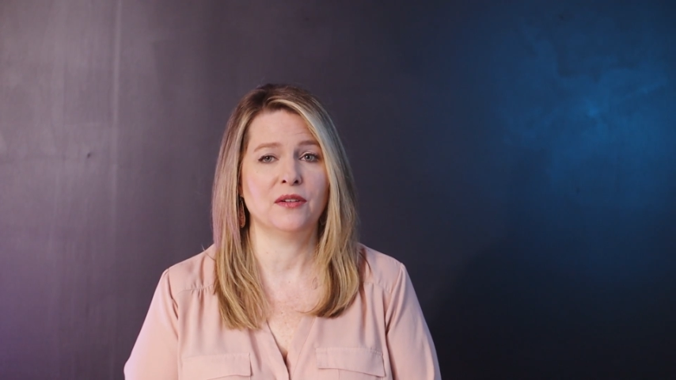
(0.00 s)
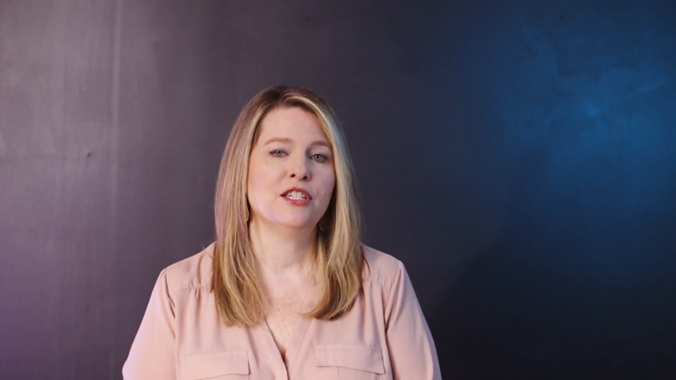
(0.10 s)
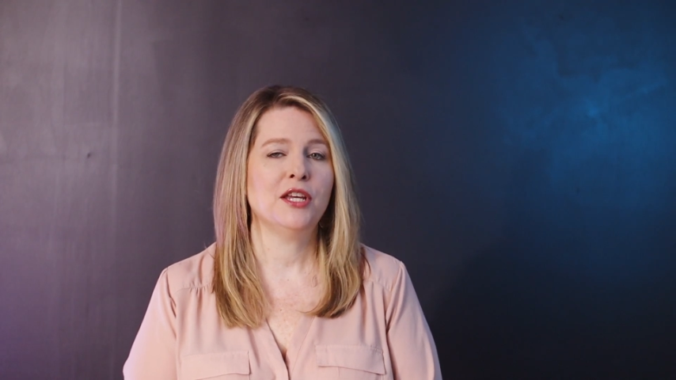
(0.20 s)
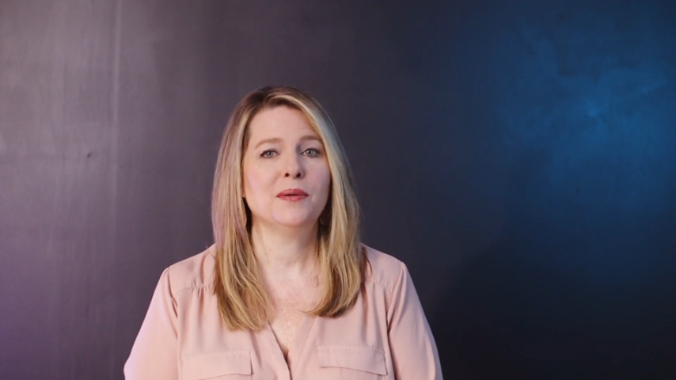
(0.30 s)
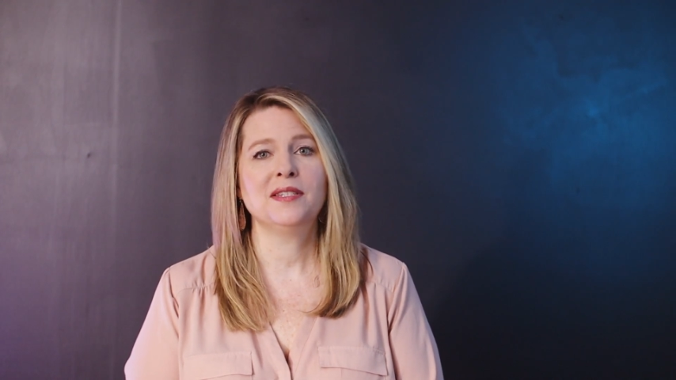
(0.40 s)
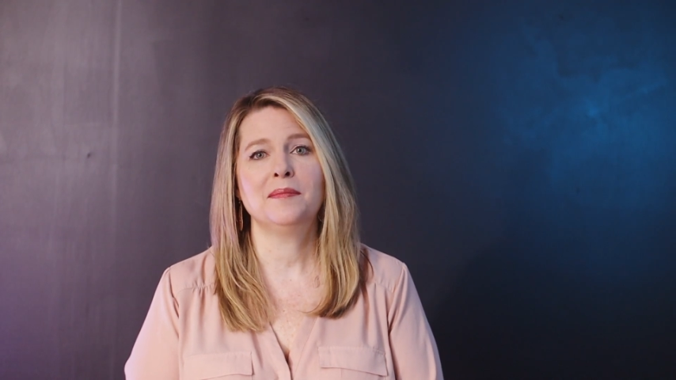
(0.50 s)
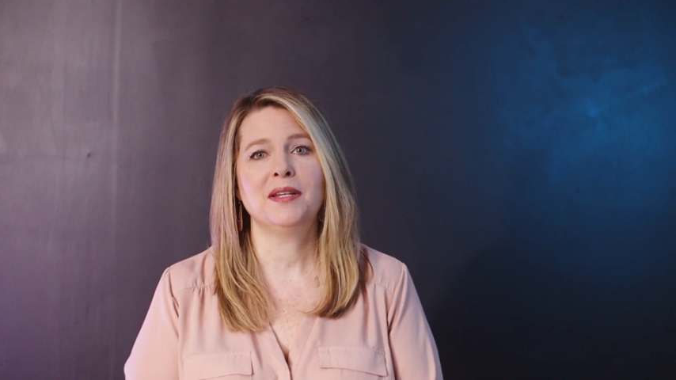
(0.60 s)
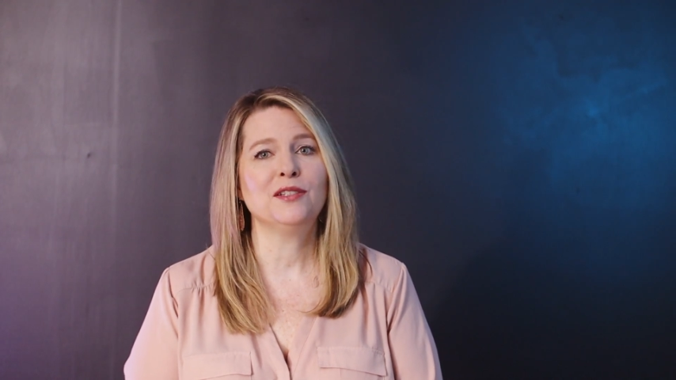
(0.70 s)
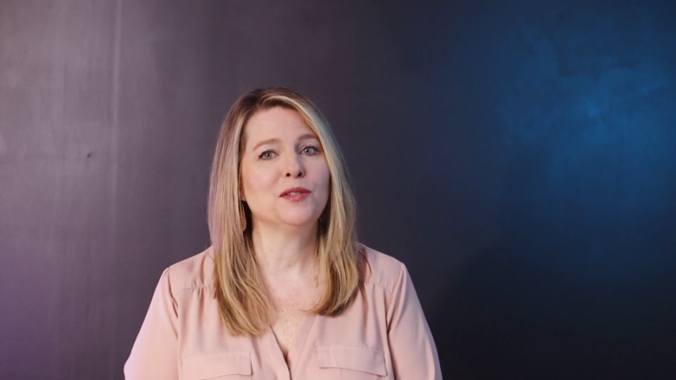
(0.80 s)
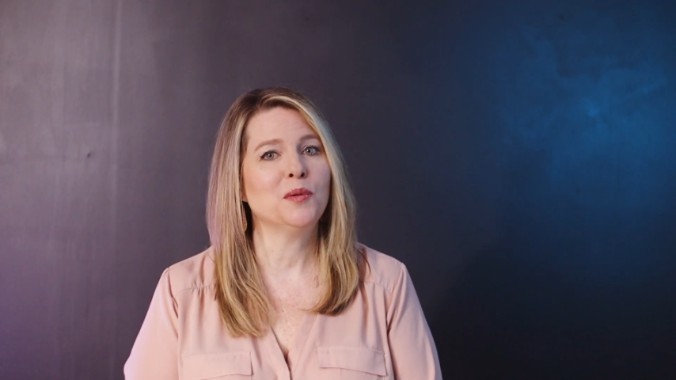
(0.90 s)
She was in
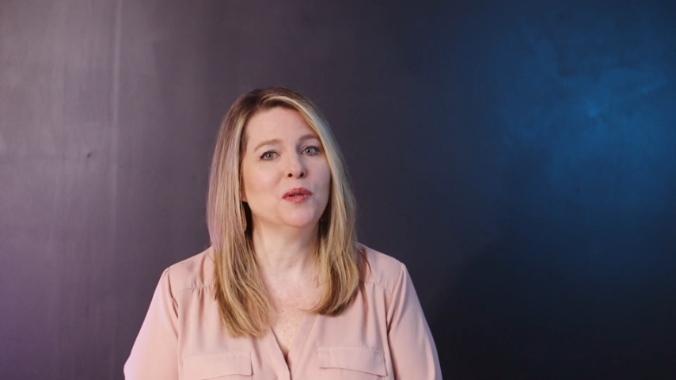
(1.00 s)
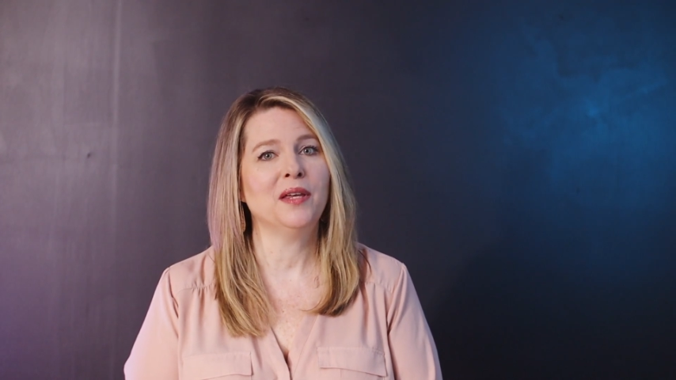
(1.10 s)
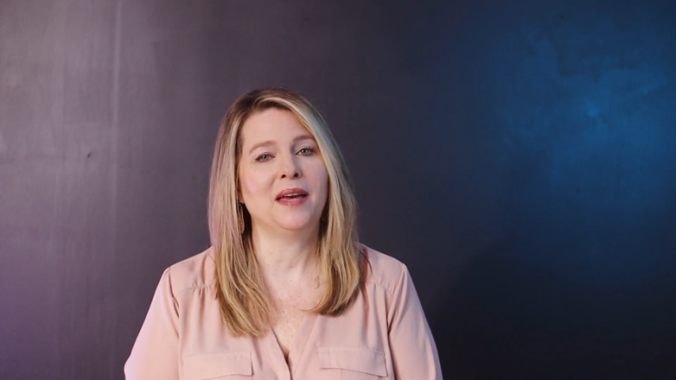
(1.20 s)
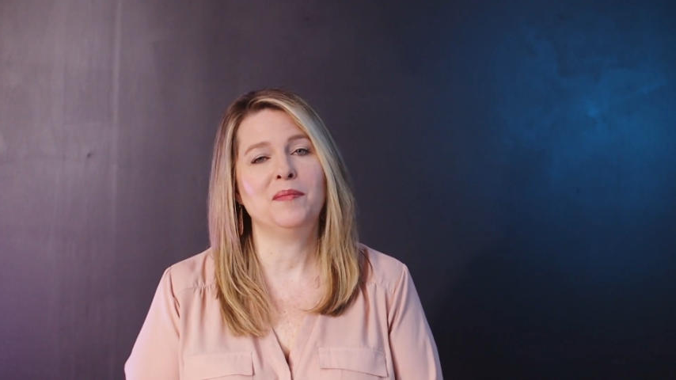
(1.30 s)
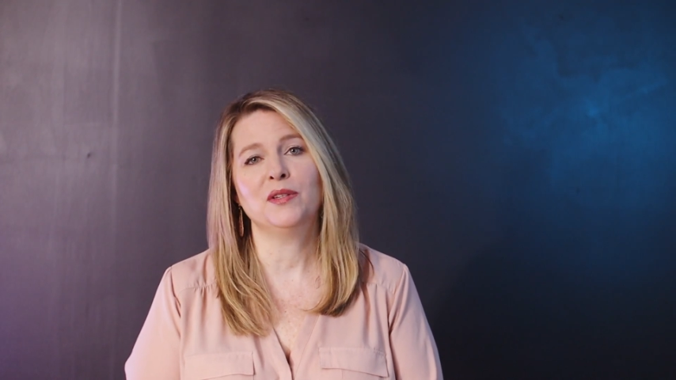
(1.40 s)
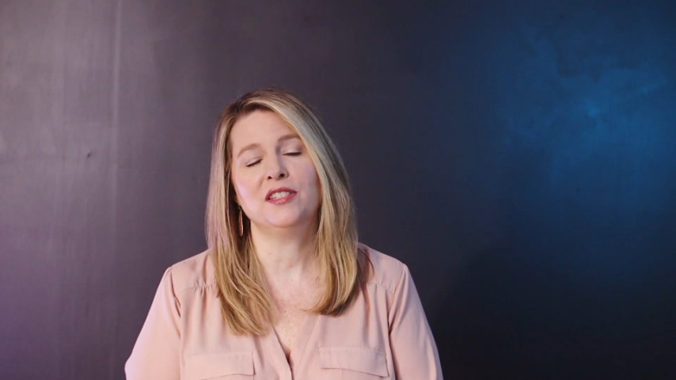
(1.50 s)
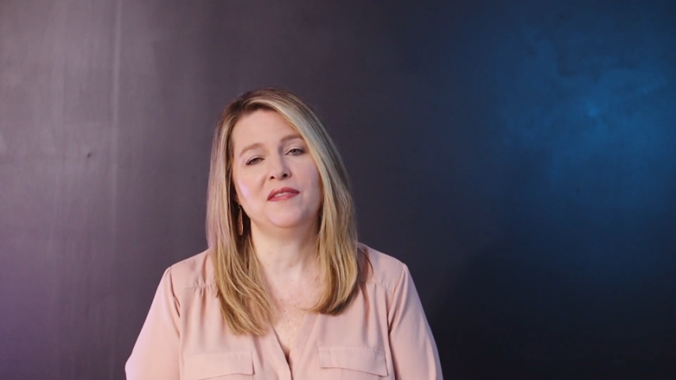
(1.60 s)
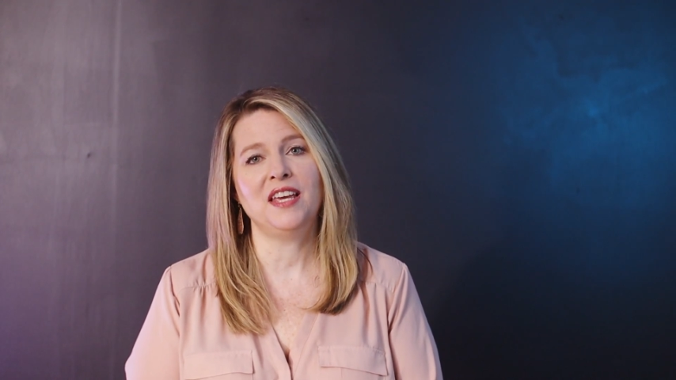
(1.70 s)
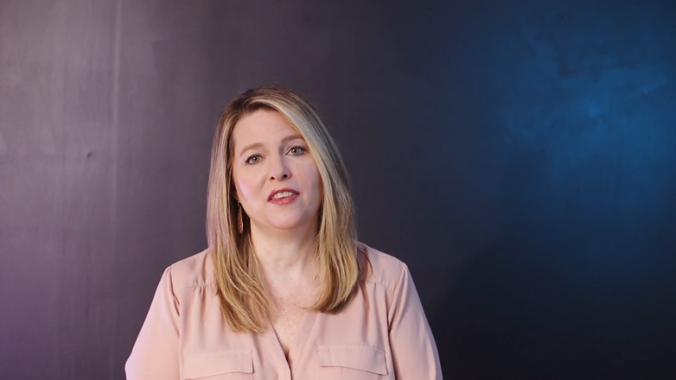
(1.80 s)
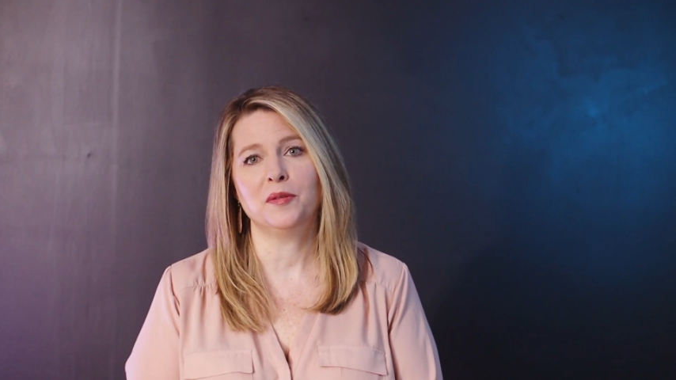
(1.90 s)
middle school, and most of
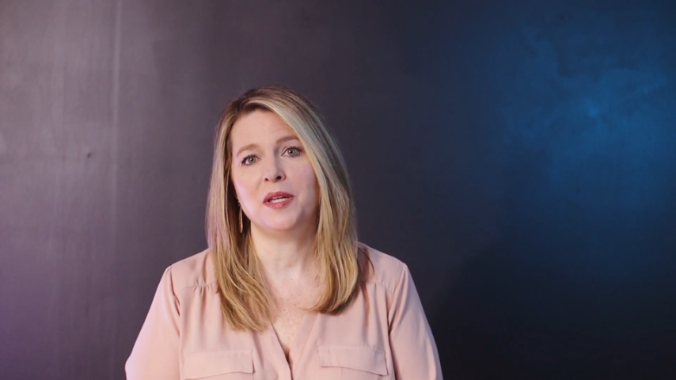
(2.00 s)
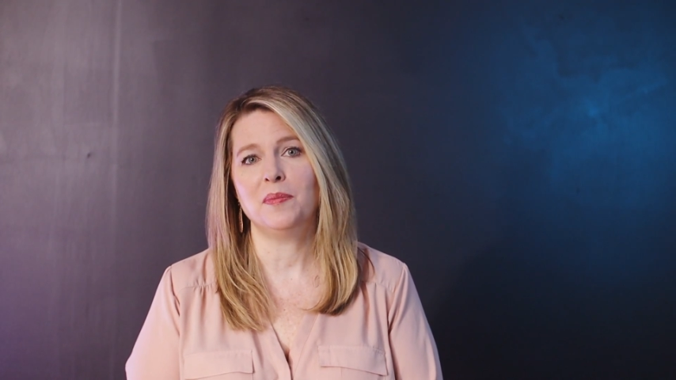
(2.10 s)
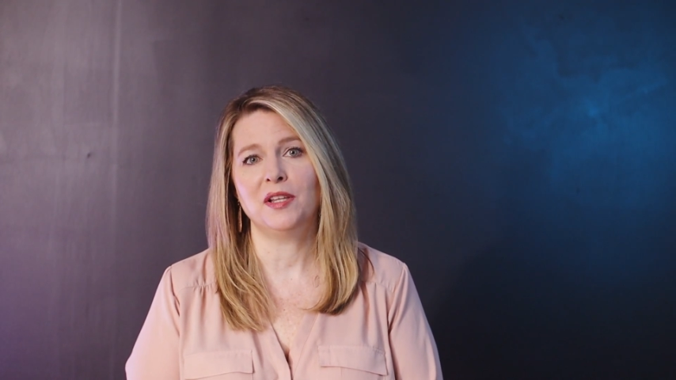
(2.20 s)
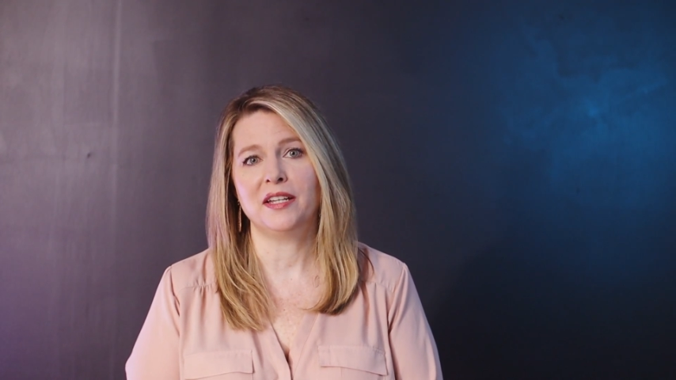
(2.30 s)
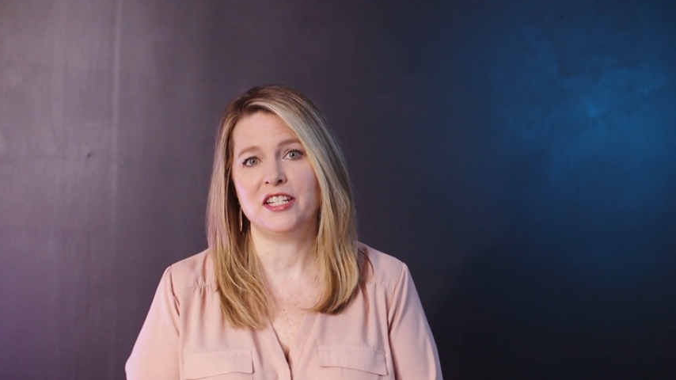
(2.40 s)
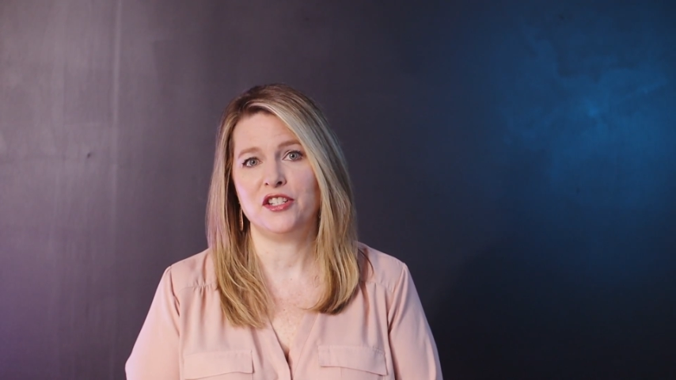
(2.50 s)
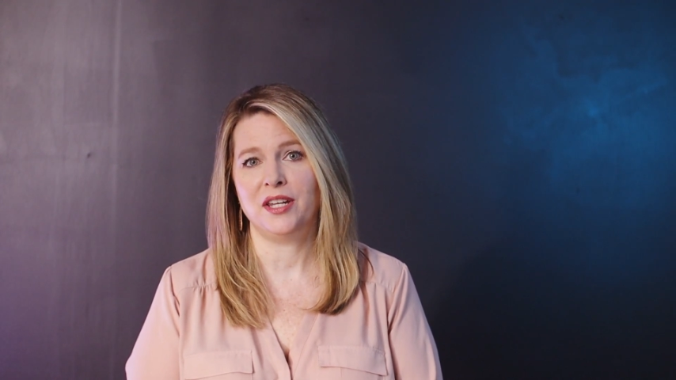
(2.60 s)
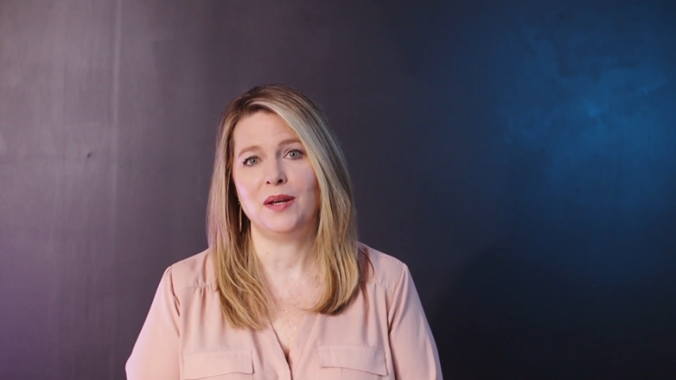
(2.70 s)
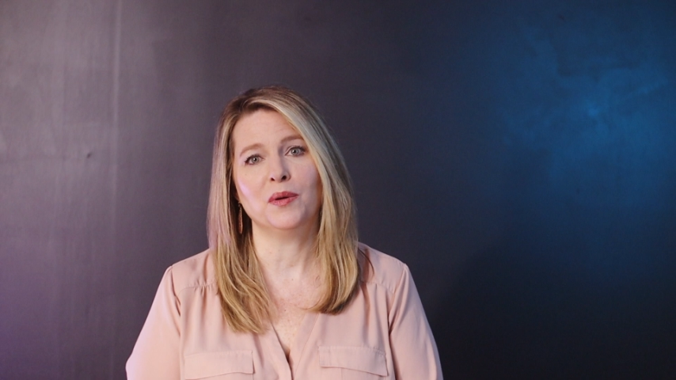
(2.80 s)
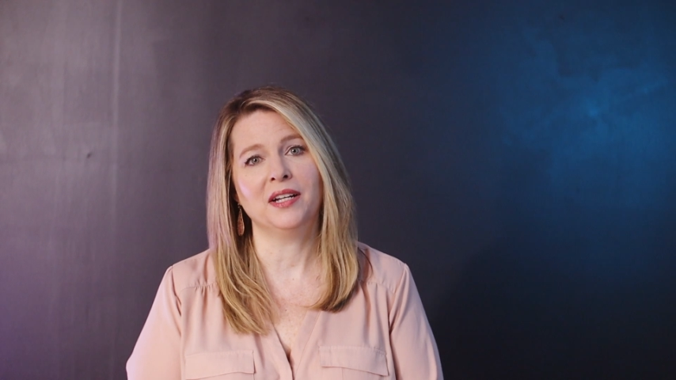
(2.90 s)
the other people
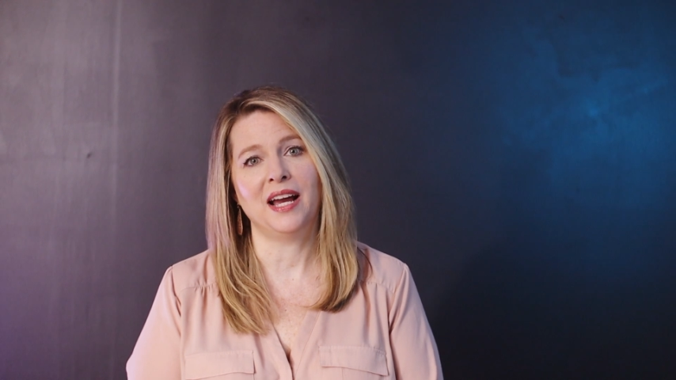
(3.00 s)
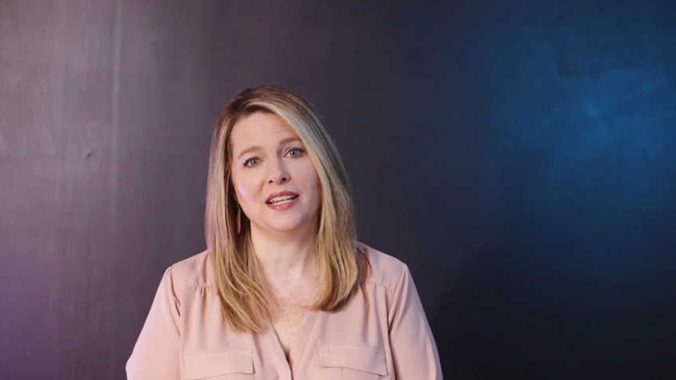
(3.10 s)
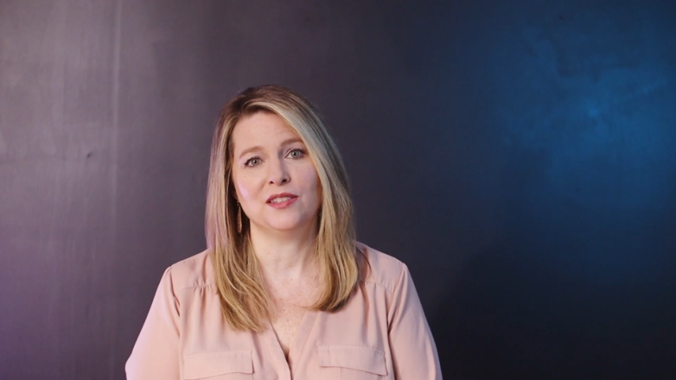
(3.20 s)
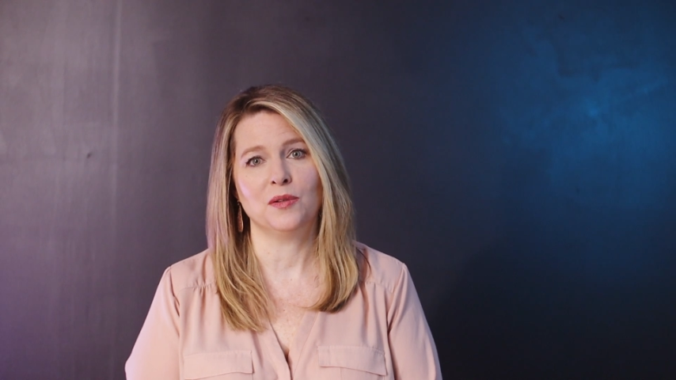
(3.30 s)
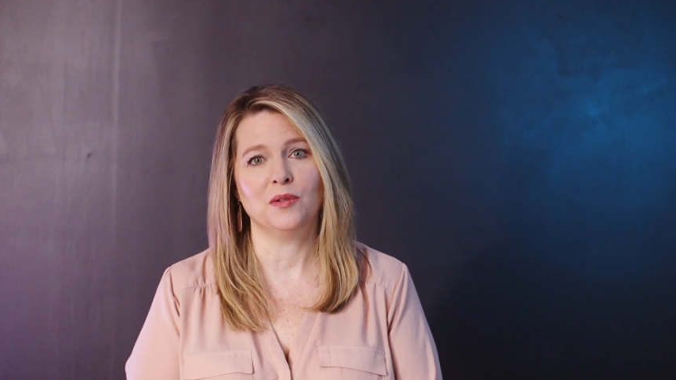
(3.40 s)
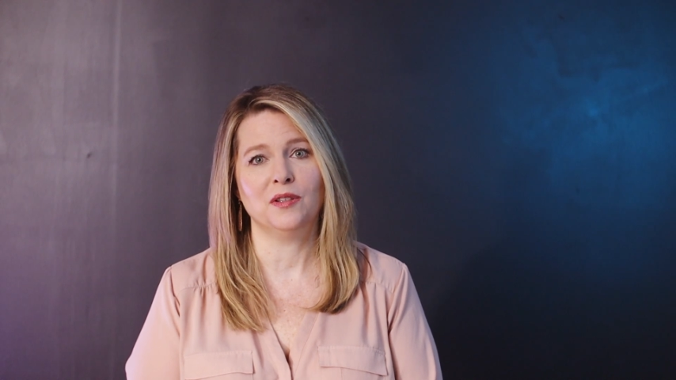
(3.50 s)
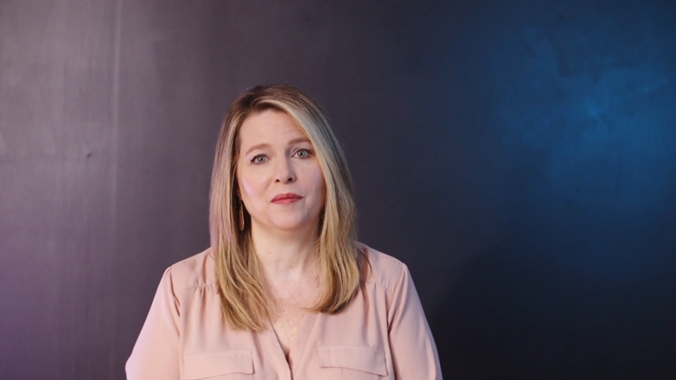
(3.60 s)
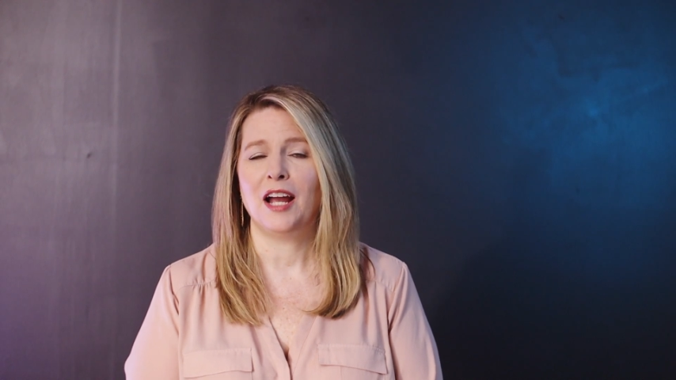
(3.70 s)
auditioning were in high school.